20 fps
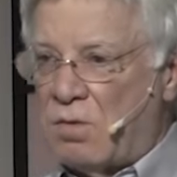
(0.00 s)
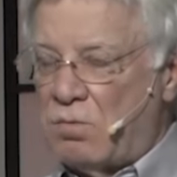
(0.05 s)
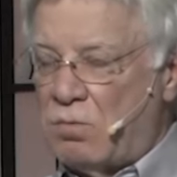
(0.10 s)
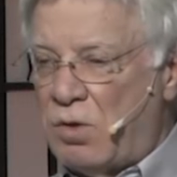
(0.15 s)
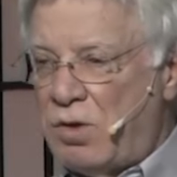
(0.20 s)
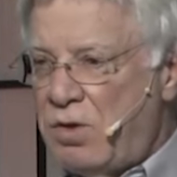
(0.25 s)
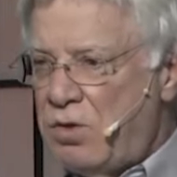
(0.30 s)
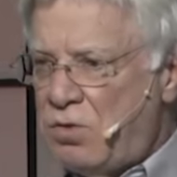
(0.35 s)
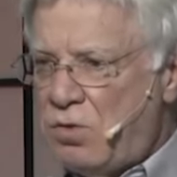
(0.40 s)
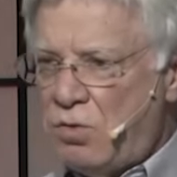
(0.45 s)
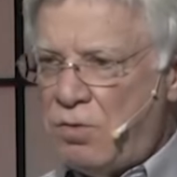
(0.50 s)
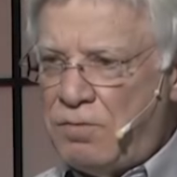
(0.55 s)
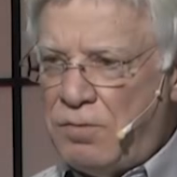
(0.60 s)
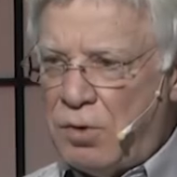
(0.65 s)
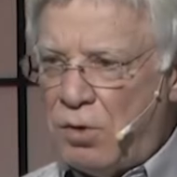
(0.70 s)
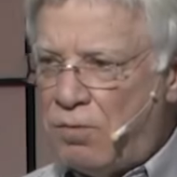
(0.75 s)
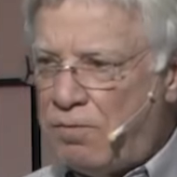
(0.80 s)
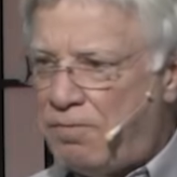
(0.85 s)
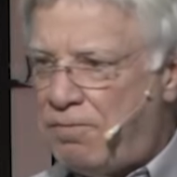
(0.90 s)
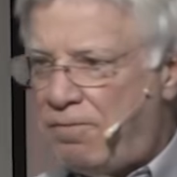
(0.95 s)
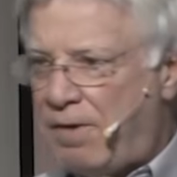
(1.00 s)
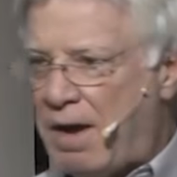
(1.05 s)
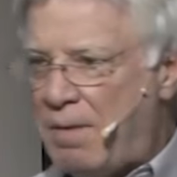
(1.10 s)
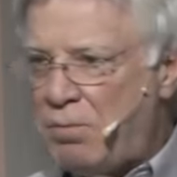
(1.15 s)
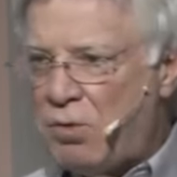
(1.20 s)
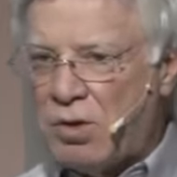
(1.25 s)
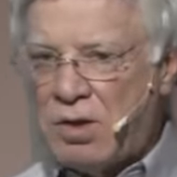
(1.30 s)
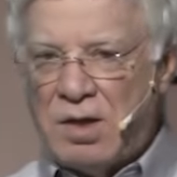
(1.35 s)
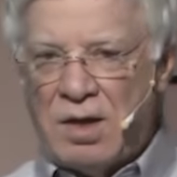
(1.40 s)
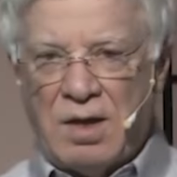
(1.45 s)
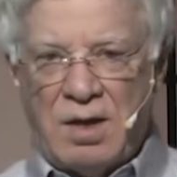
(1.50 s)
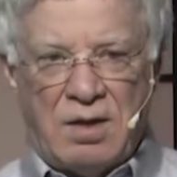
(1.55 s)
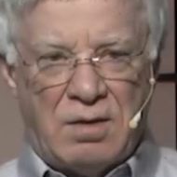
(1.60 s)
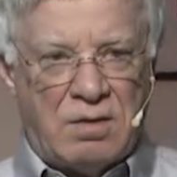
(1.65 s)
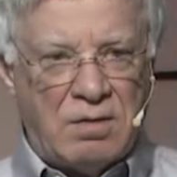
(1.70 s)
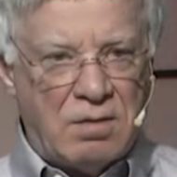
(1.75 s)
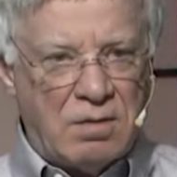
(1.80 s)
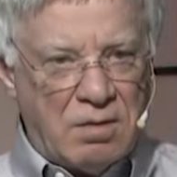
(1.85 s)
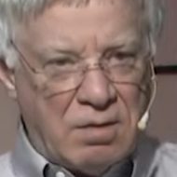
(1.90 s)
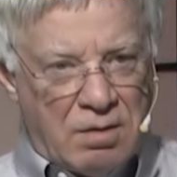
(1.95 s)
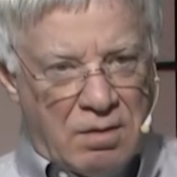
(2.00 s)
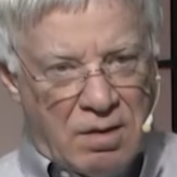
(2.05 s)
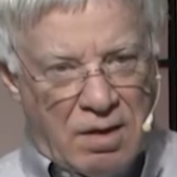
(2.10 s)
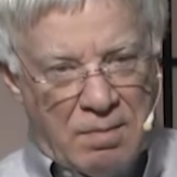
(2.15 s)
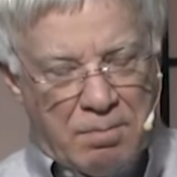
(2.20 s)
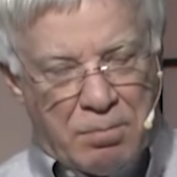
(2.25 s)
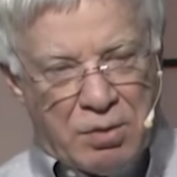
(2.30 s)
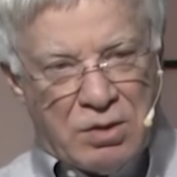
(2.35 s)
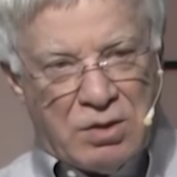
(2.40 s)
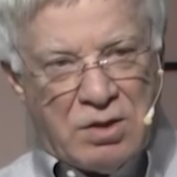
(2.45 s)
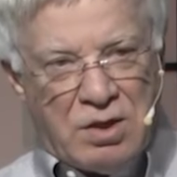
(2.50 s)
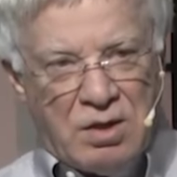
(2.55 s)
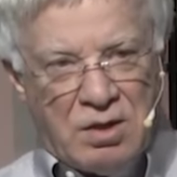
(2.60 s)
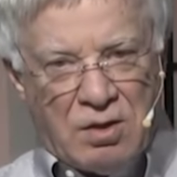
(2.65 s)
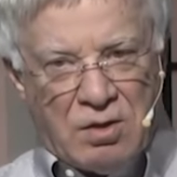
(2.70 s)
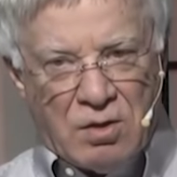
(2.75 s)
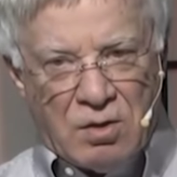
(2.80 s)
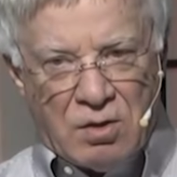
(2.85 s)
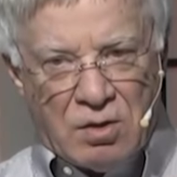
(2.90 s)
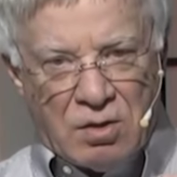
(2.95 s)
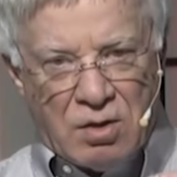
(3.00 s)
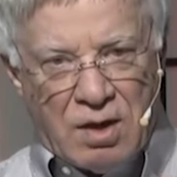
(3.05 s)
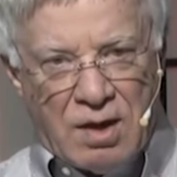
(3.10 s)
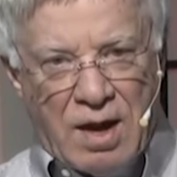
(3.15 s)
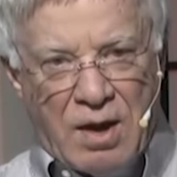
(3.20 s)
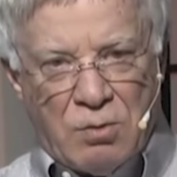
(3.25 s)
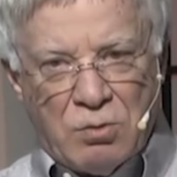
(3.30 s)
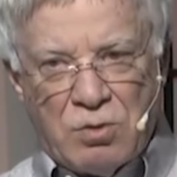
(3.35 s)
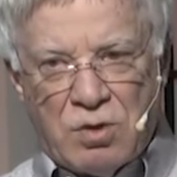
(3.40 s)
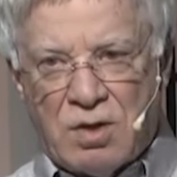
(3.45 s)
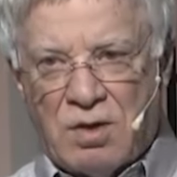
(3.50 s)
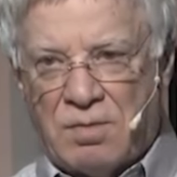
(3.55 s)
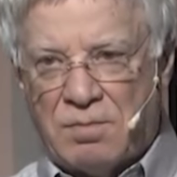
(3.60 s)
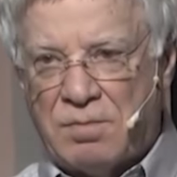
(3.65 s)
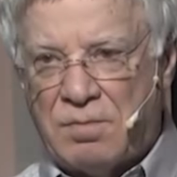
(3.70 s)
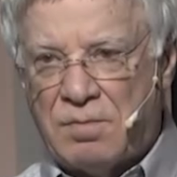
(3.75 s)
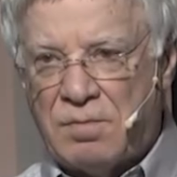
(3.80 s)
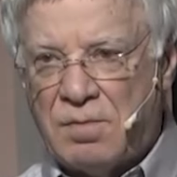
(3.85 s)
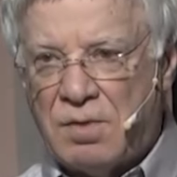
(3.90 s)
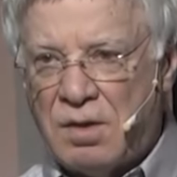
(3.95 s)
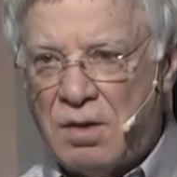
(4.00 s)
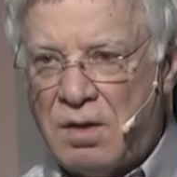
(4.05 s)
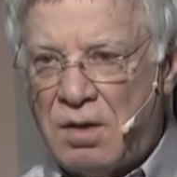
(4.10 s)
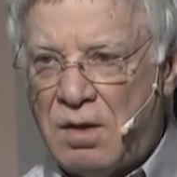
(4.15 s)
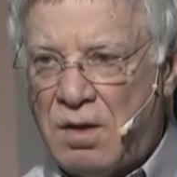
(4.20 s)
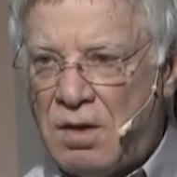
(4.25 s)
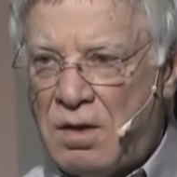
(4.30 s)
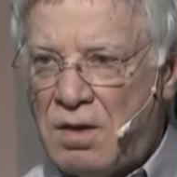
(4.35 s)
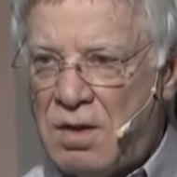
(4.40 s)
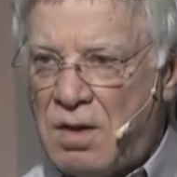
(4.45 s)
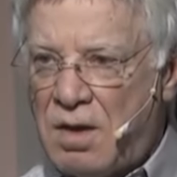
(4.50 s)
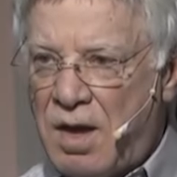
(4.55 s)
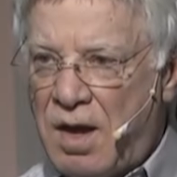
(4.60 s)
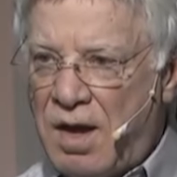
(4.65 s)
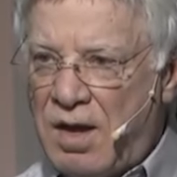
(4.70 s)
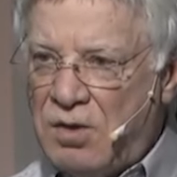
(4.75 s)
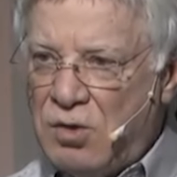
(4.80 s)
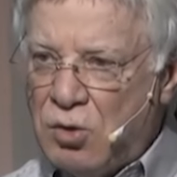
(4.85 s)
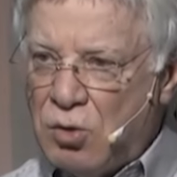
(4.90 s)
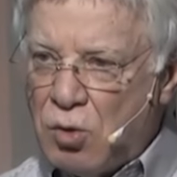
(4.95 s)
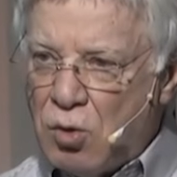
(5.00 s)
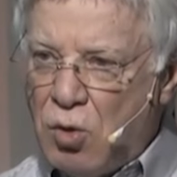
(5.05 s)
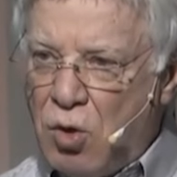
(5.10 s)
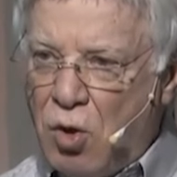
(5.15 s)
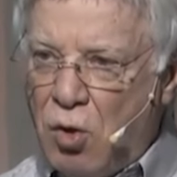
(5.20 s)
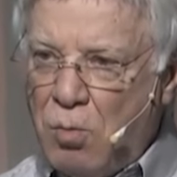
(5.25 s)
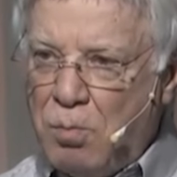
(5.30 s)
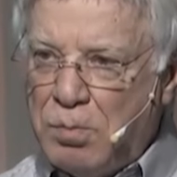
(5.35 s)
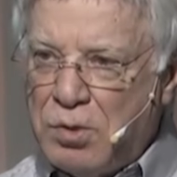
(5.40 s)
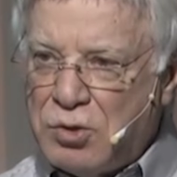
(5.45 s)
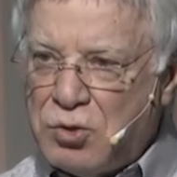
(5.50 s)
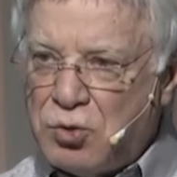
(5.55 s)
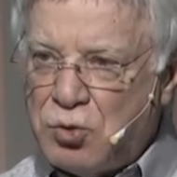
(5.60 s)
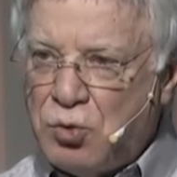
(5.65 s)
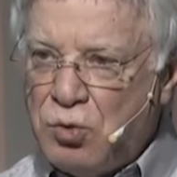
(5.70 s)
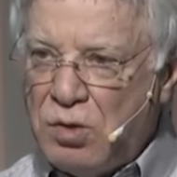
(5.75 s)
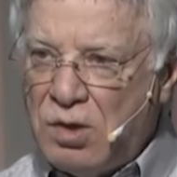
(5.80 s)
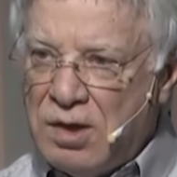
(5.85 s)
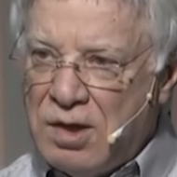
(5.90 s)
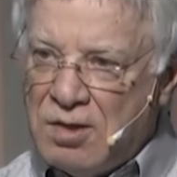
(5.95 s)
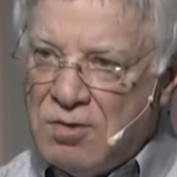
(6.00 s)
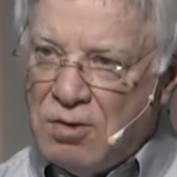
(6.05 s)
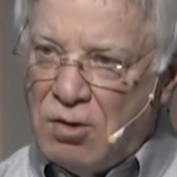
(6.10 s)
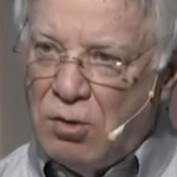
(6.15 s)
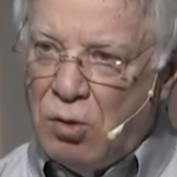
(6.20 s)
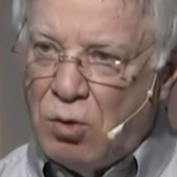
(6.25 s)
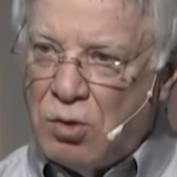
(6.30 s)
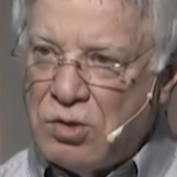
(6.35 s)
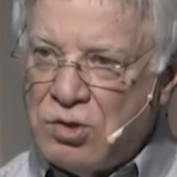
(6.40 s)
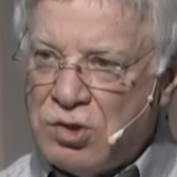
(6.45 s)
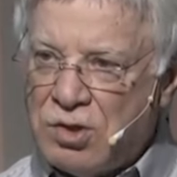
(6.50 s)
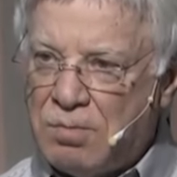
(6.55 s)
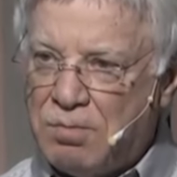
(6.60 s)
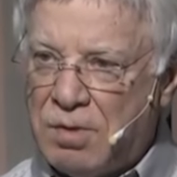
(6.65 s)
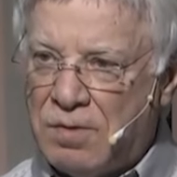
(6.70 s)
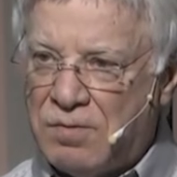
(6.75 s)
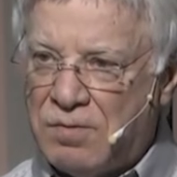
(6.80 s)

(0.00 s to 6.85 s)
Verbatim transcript: What do you do if you don't fabricate a particular outcome and your hope is truly in the Lordship